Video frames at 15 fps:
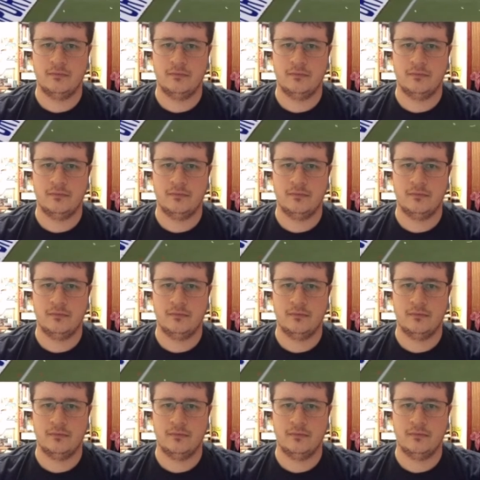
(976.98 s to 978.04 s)

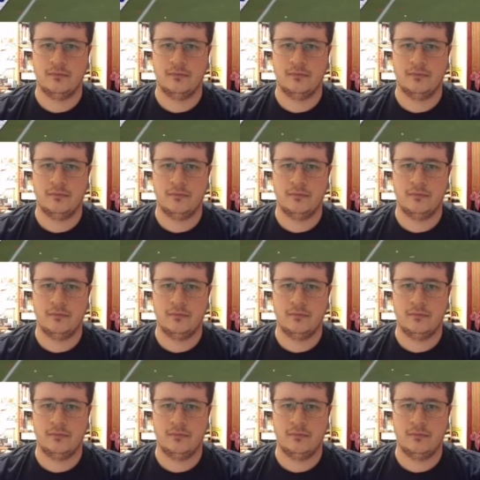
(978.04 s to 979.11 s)

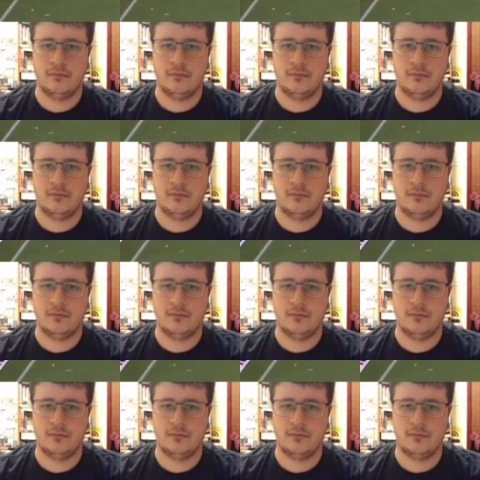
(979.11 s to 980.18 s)

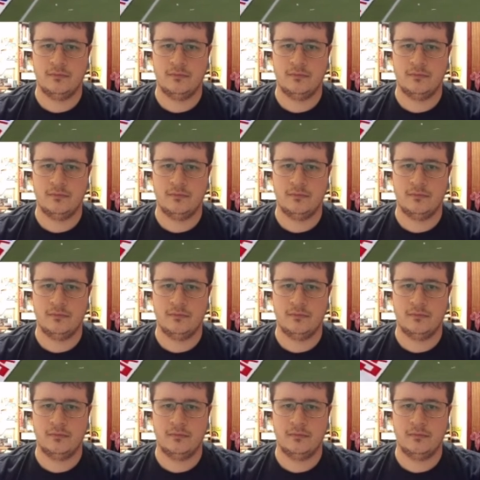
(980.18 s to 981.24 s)

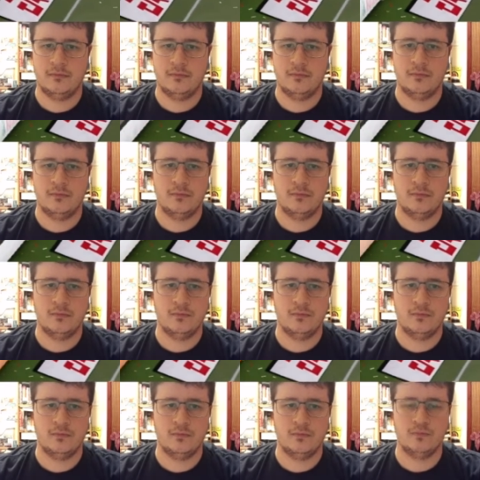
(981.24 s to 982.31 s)

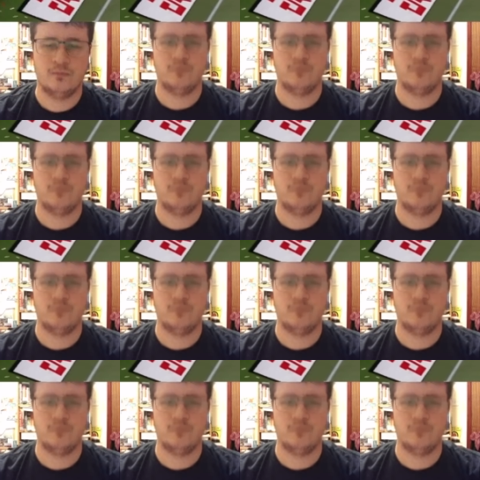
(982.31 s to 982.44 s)
(silence)